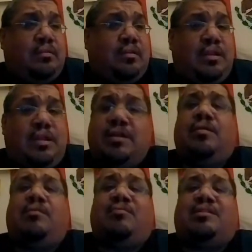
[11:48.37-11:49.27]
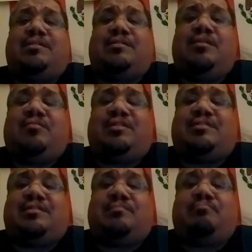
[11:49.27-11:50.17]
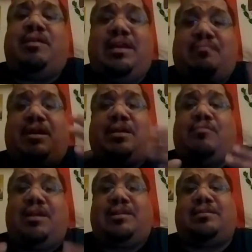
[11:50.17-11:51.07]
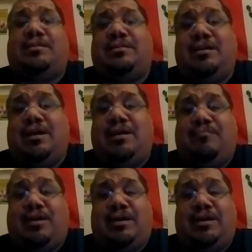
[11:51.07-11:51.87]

you know, there was just this big migration of